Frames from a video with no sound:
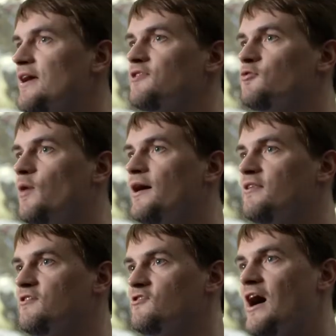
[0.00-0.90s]
that's why
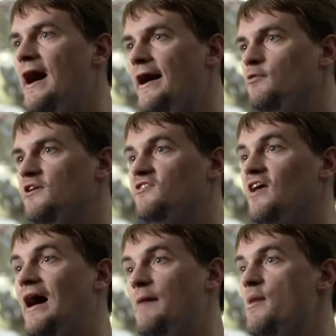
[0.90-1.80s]
this is a high-risk,
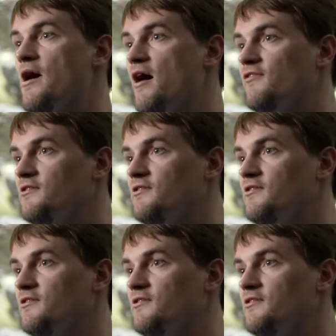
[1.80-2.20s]
high-payoff